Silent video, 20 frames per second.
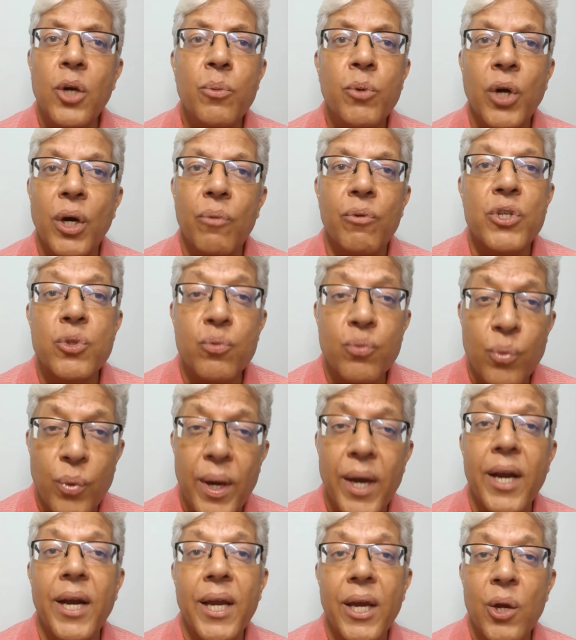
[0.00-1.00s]
was
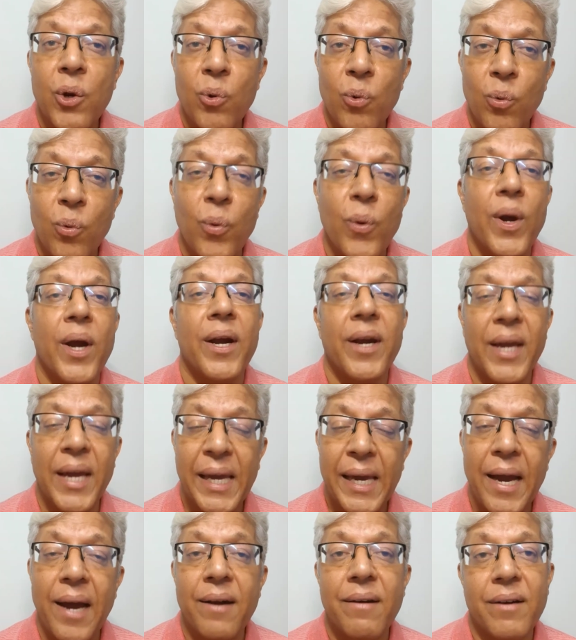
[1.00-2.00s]
very, very
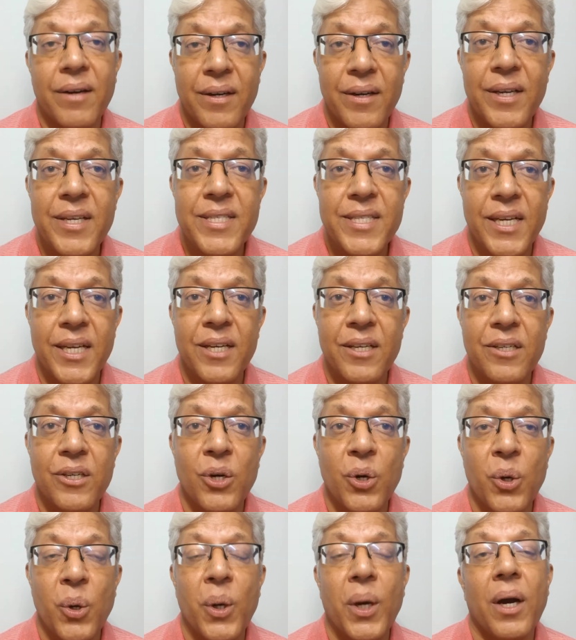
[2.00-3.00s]
candid. He said,
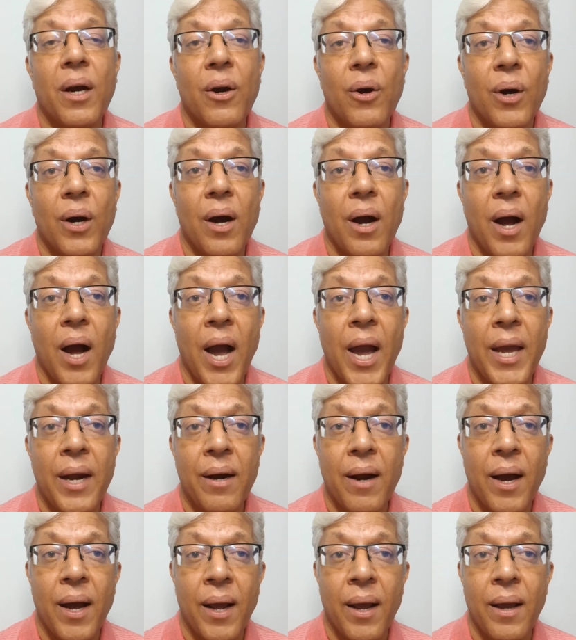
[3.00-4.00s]
look,
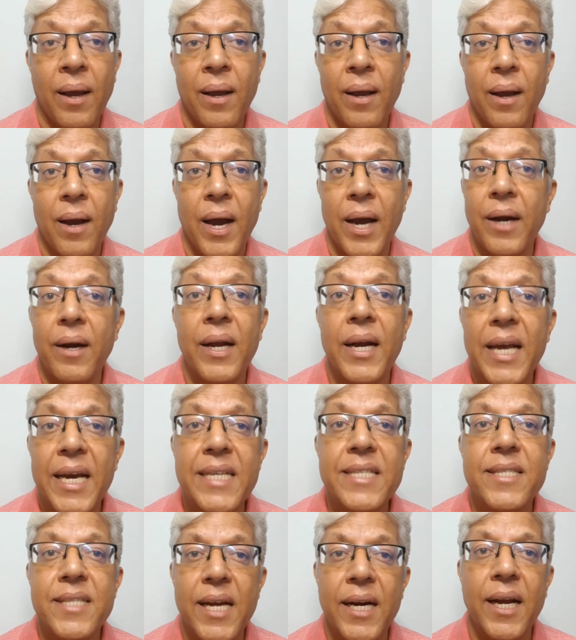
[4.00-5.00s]
I
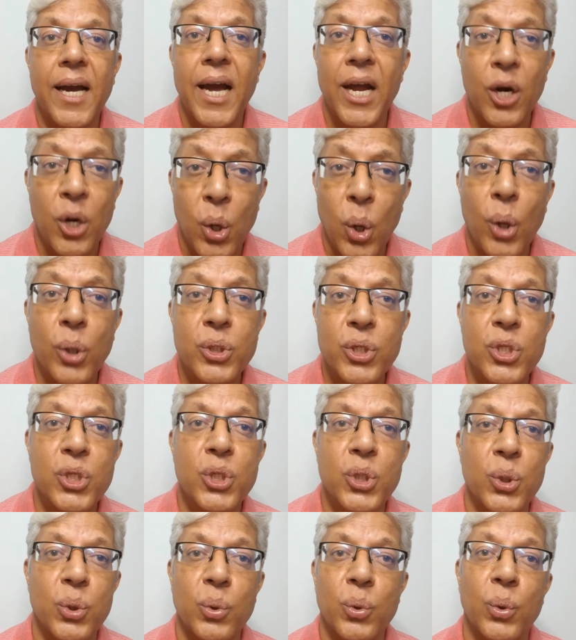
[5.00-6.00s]
realized that I had
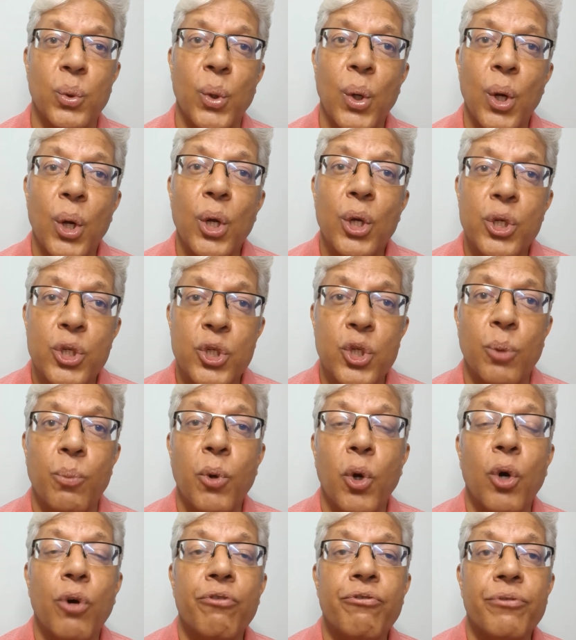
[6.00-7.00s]
lost to
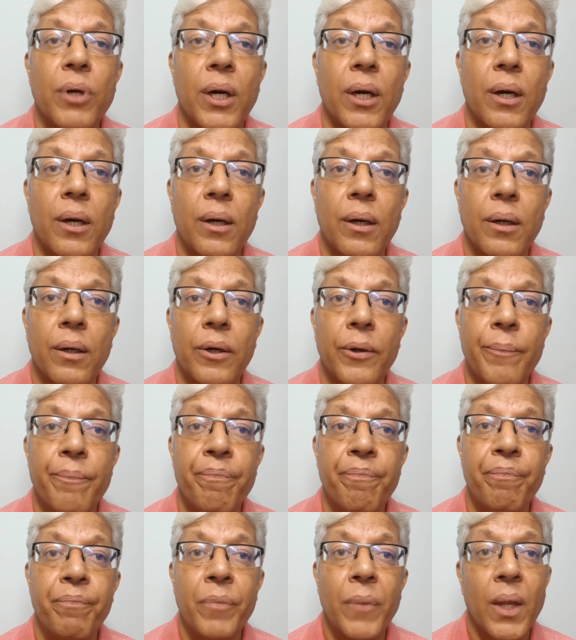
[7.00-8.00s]
Dubov
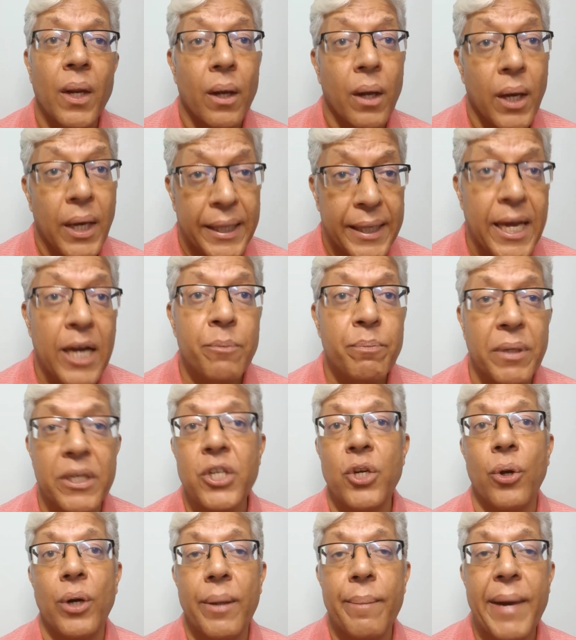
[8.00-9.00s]
in that
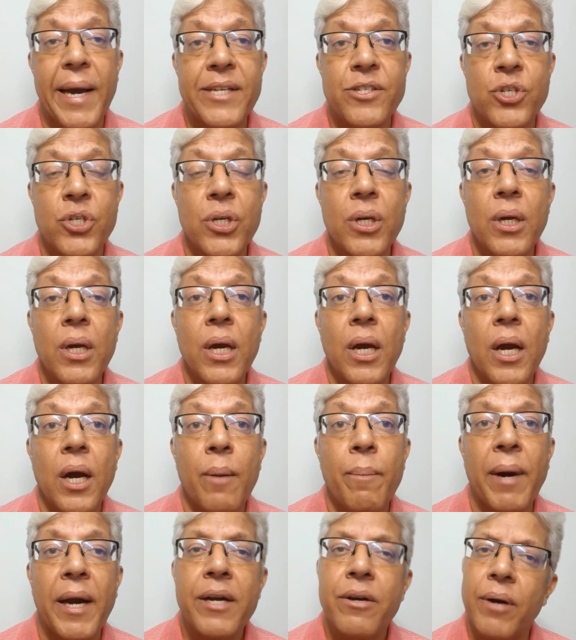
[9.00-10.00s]
particular match
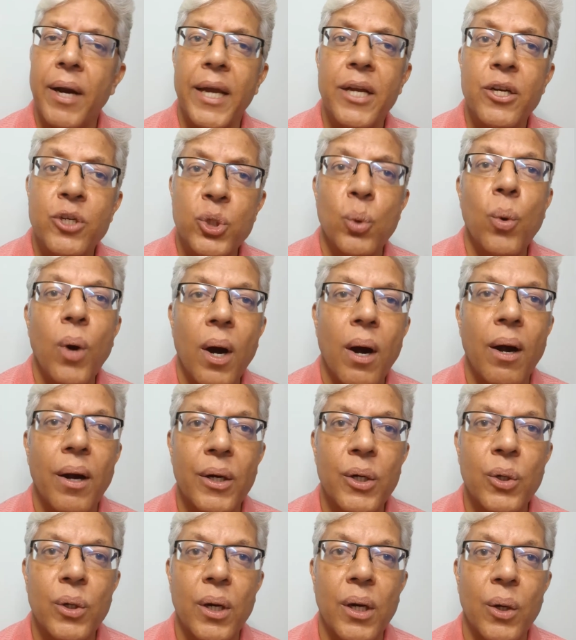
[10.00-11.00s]
by trying too
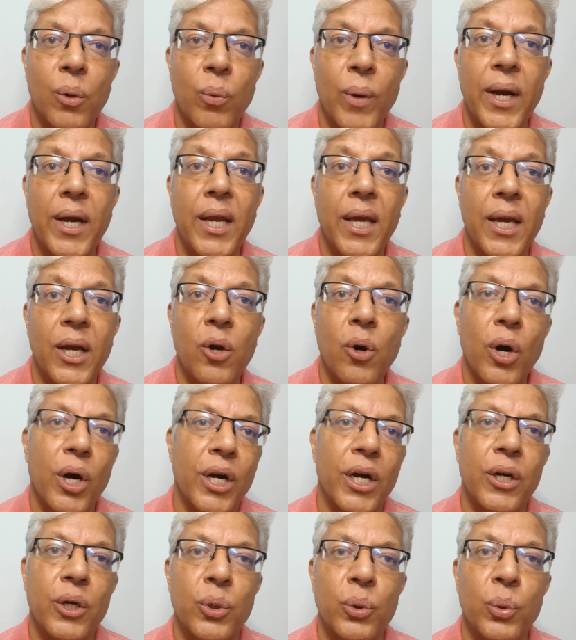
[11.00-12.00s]
hard when he got
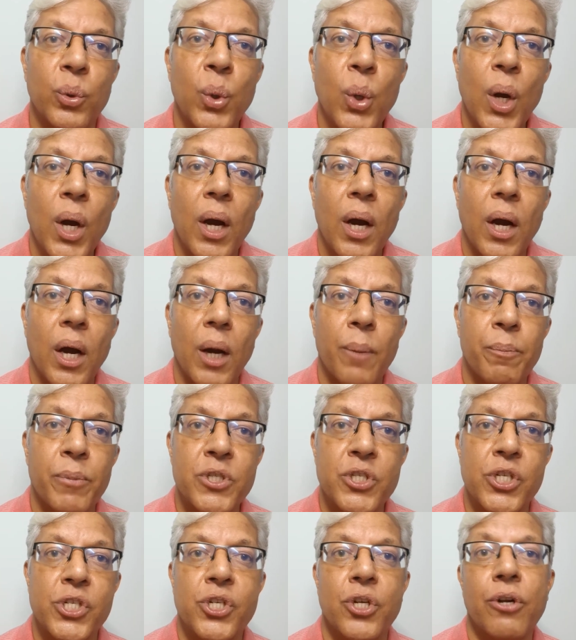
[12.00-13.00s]
into a
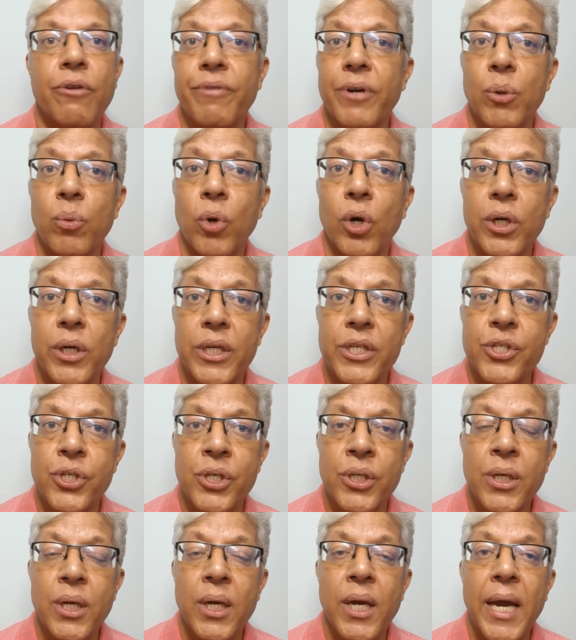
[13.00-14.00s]
position of
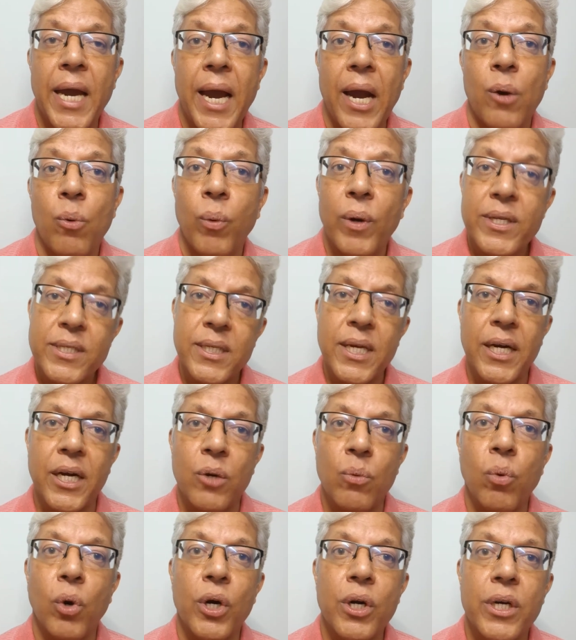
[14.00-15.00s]
advantage. And once that
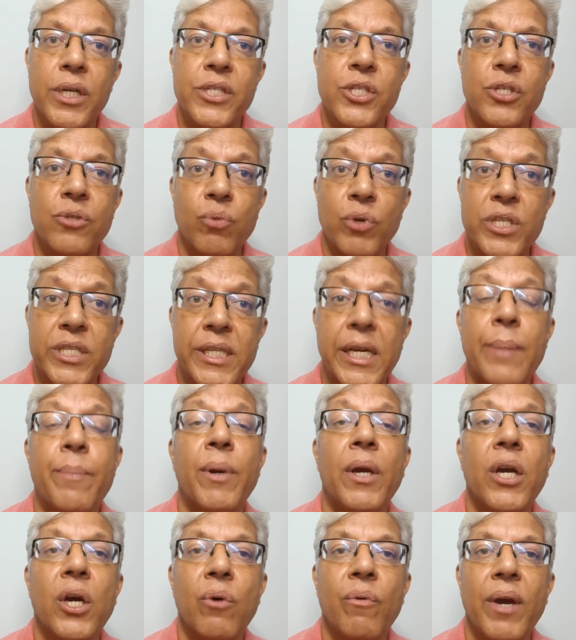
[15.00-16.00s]
advantage was
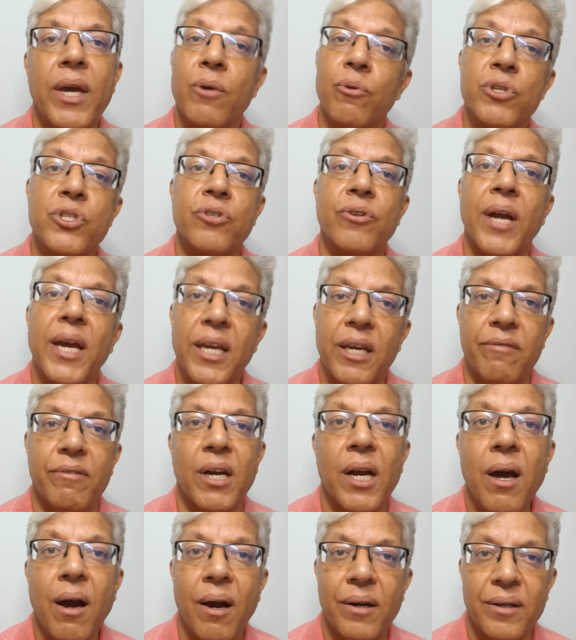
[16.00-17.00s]
slipping away, he was trying
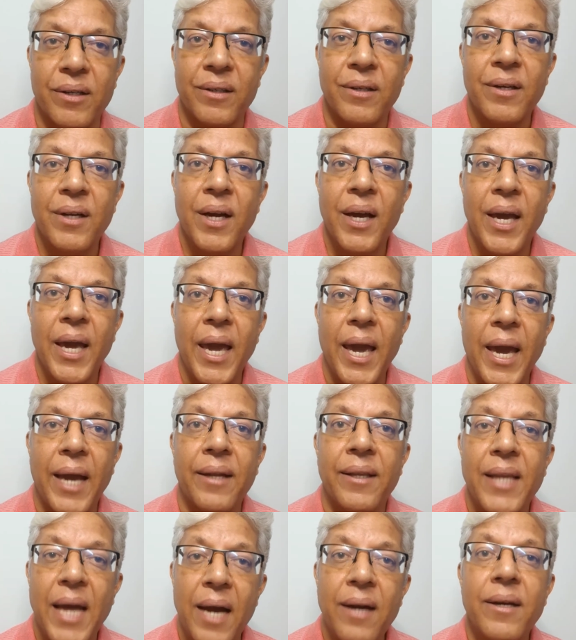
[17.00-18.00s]
even harder.
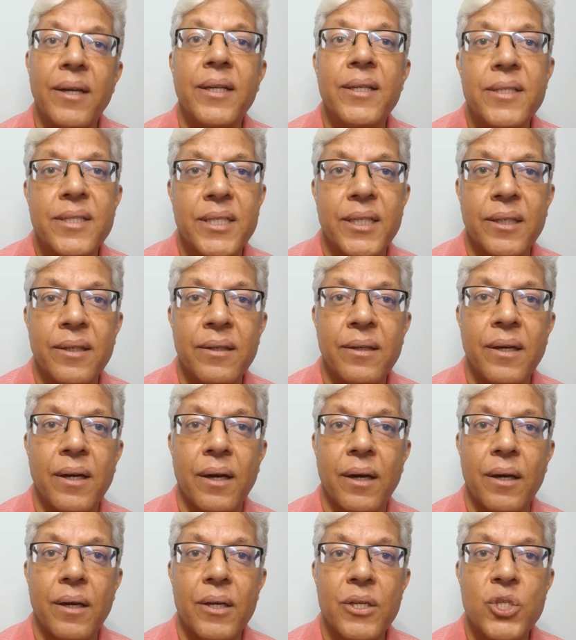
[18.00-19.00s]
And that in turn
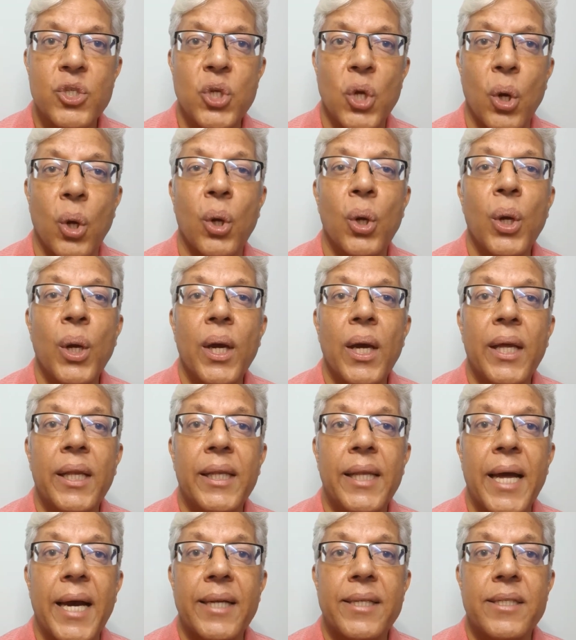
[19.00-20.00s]
saw
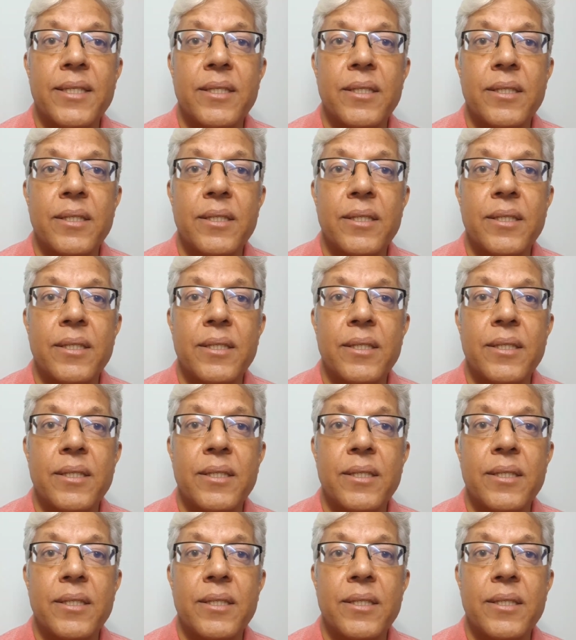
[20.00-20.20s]
that